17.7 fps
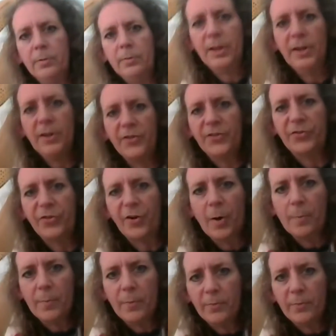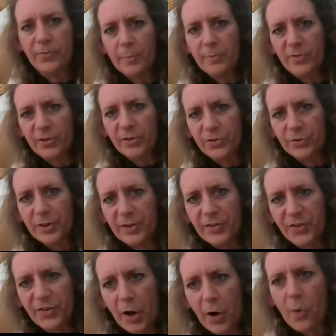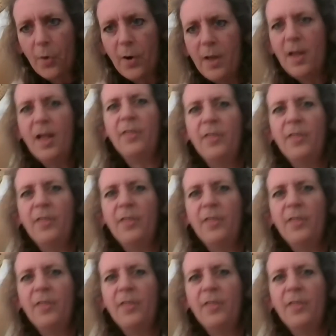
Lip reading: is from visually. So